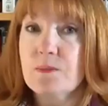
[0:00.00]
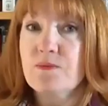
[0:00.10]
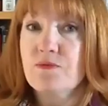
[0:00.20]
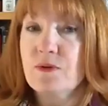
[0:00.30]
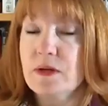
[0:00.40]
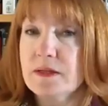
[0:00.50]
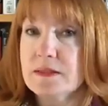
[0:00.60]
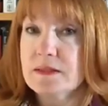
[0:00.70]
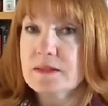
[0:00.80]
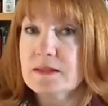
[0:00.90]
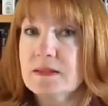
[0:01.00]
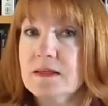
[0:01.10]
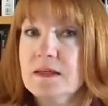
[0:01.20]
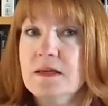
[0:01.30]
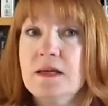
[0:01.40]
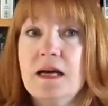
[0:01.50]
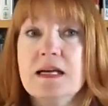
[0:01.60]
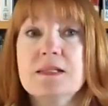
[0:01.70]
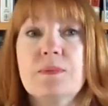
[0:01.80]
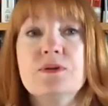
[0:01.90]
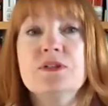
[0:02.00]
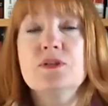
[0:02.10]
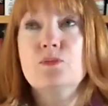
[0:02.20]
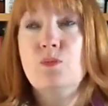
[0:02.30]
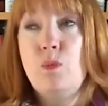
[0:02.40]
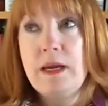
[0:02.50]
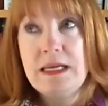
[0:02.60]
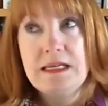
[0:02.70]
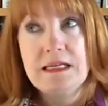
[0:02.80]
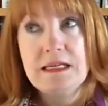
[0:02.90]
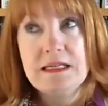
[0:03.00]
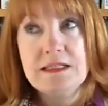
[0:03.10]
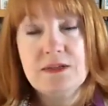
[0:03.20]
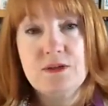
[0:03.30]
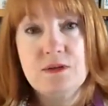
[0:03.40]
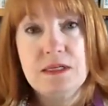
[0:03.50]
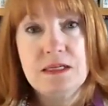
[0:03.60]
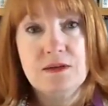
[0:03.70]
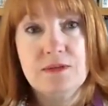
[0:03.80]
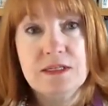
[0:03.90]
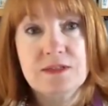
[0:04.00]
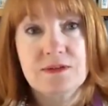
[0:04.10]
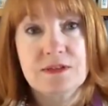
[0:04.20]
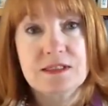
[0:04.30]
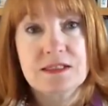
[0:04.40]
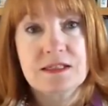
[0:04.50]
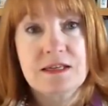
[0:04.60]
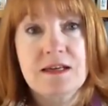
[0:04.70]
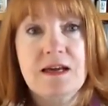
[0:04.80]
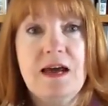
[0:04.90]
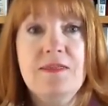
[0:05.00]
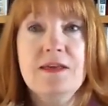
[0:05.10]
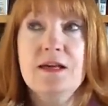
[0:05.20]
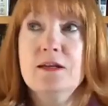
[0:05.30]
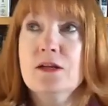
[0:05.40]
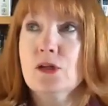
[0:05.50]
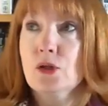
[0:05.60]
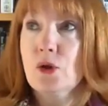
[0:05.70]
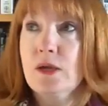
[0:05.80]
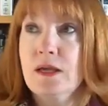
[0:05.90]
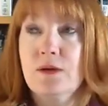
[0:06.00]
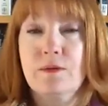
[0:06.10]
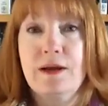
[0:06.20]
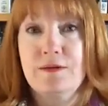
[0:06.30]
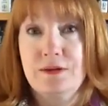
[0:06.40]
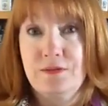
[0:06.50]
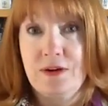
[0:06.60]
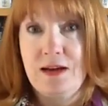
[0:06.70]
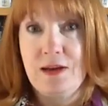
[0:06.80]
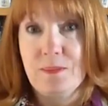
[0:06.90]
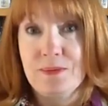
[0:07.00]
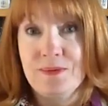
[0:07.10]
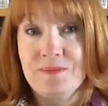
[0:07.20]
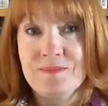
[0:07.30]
up front, as opposed to waiting until you need a resource and then looking around for help.